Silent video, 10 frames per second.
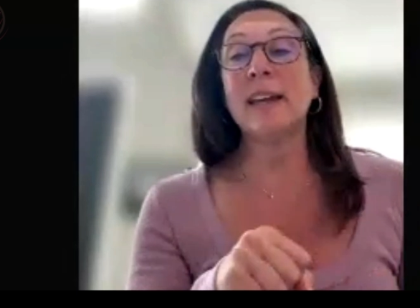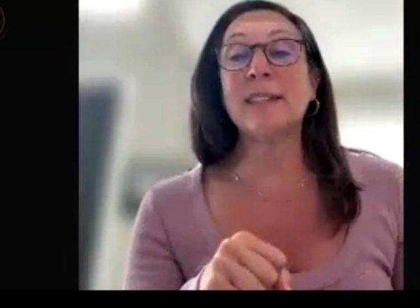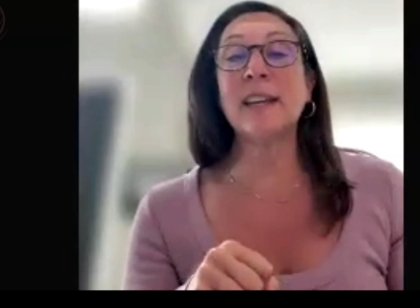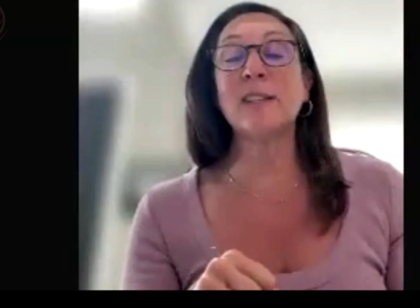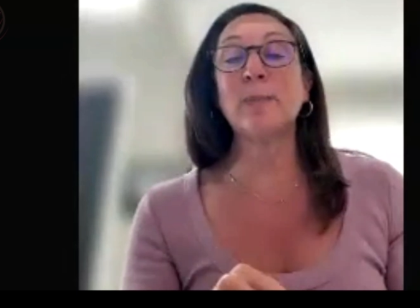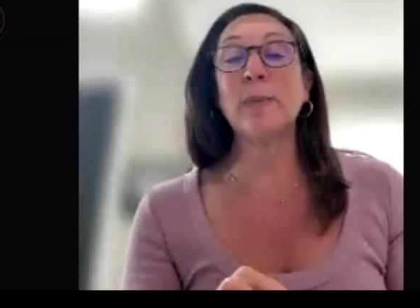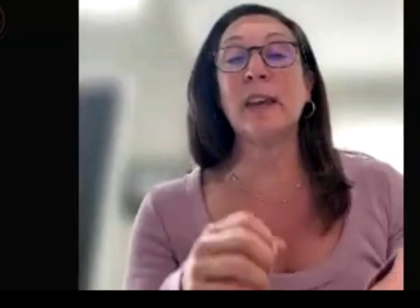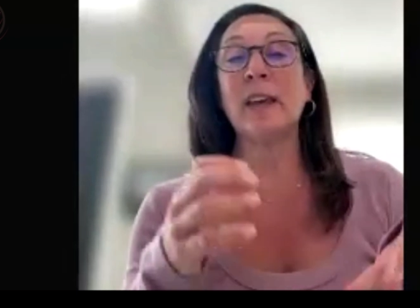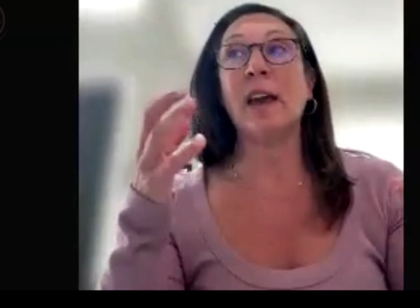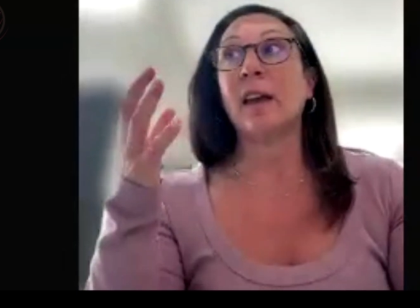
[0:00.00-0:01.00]
It takes
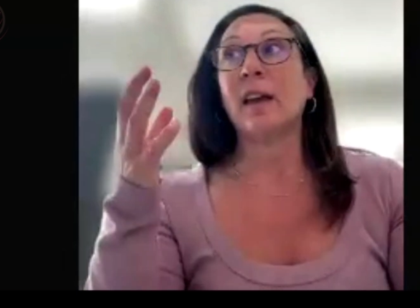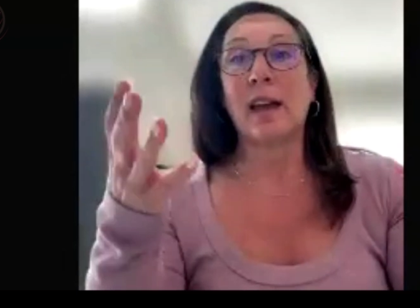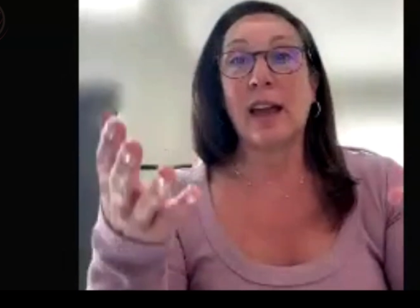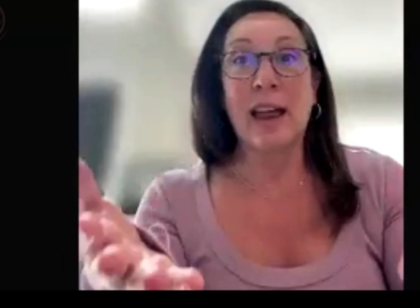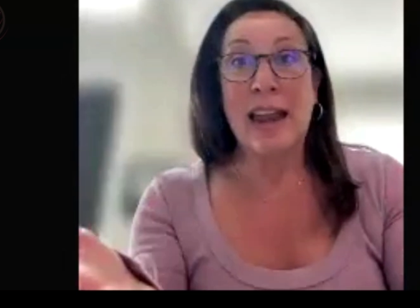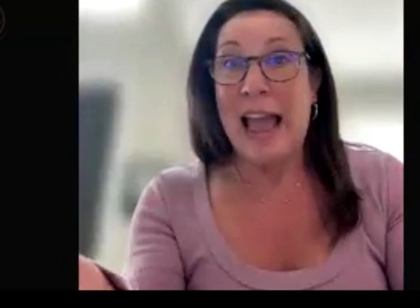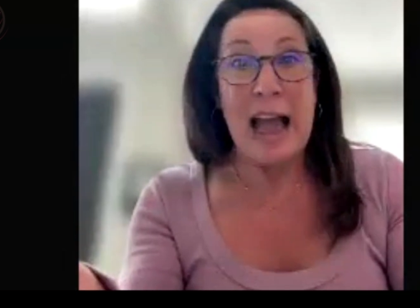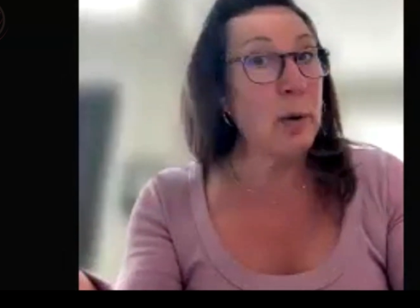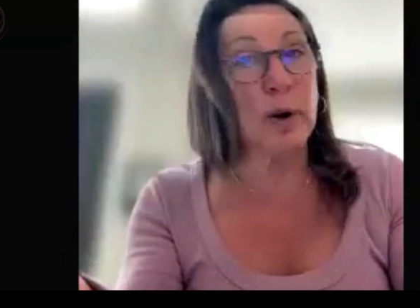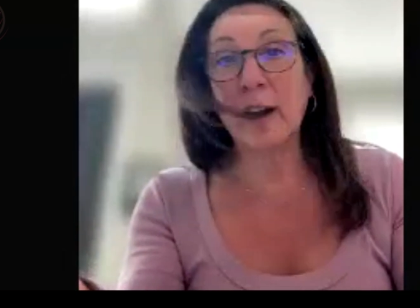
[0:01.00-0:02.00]
me an
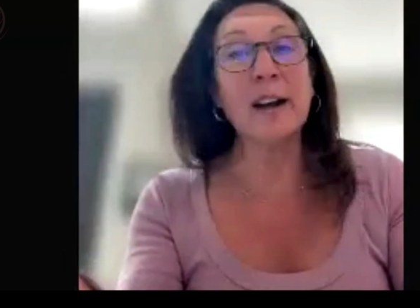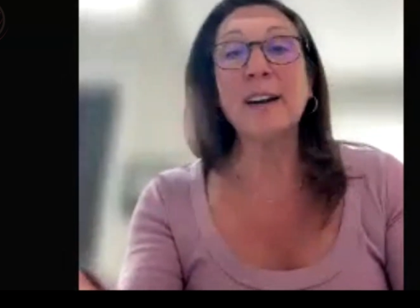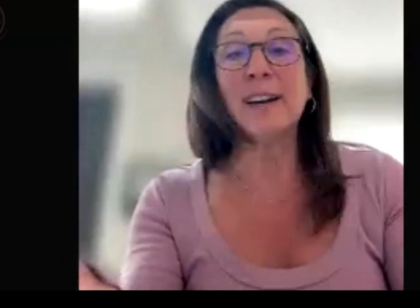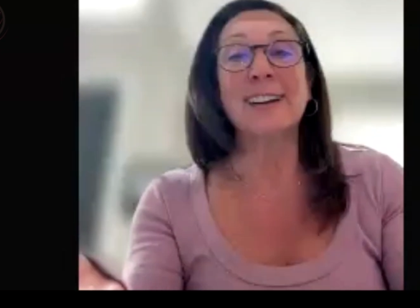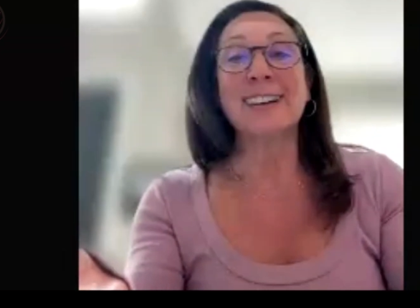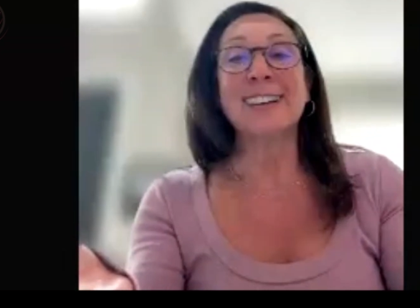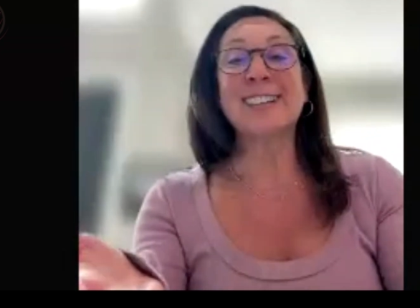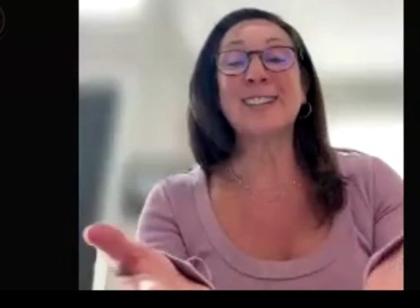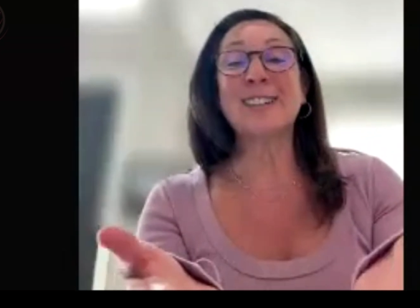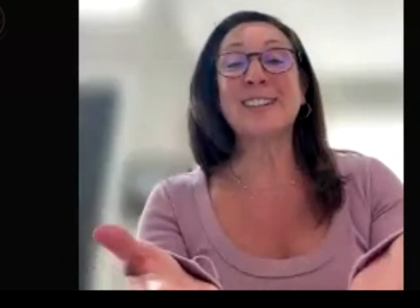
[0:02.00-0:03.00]
hour
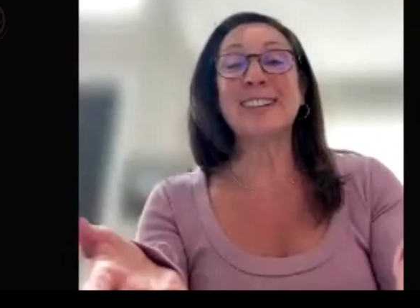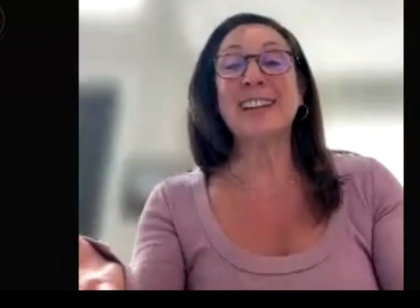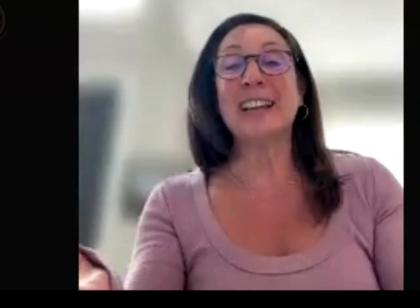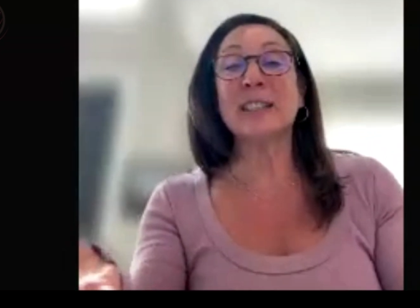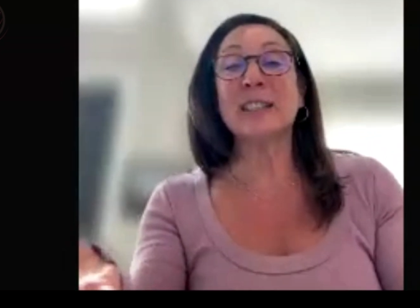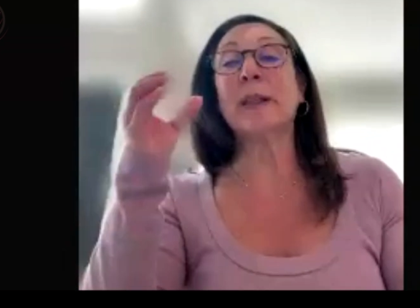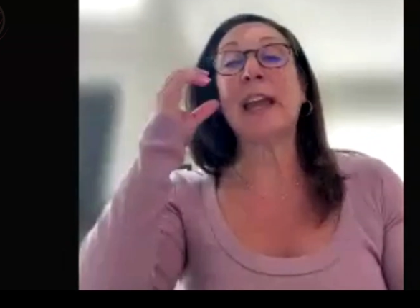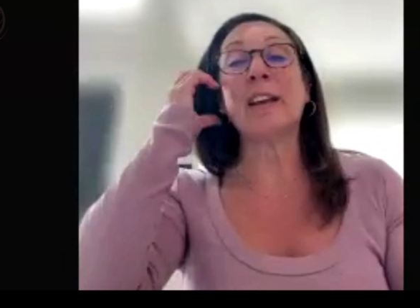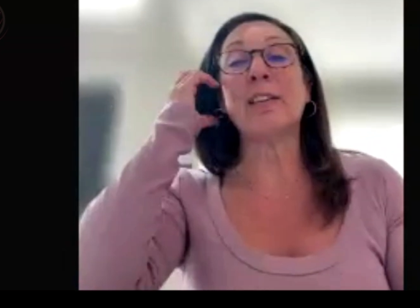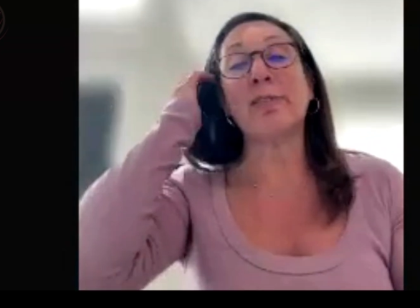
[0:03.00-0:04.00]
to
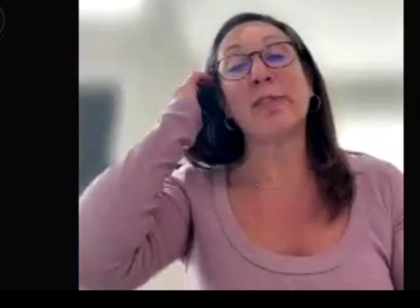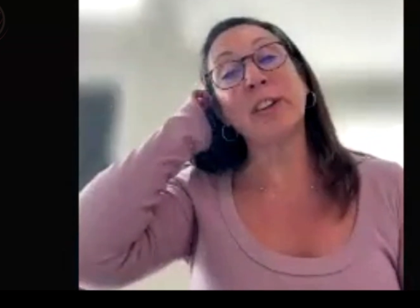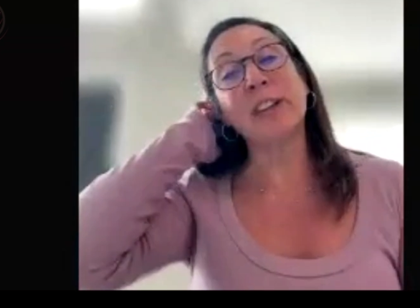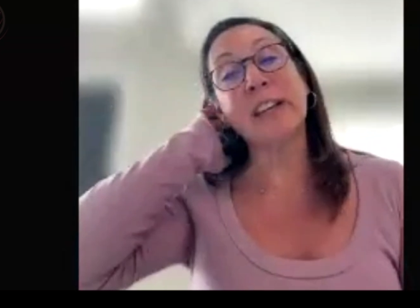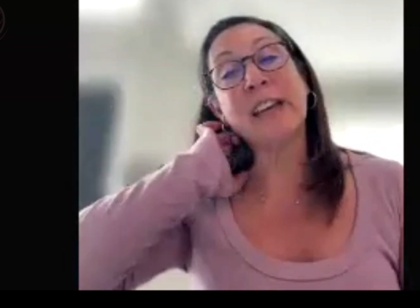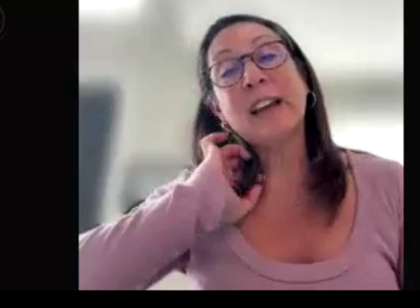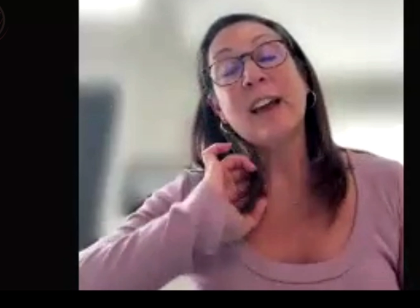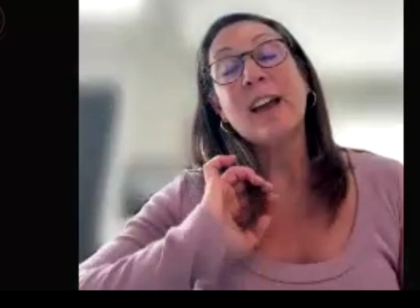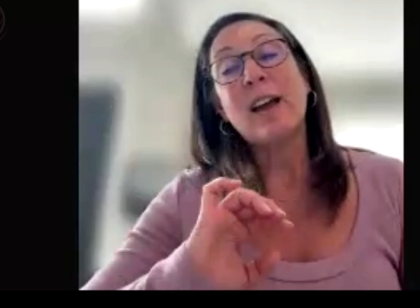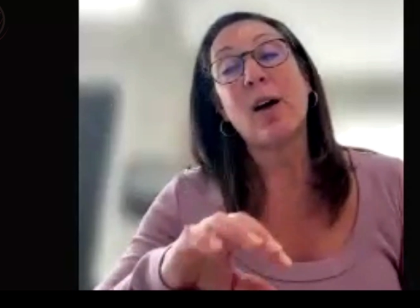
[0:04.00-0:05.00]
explain fully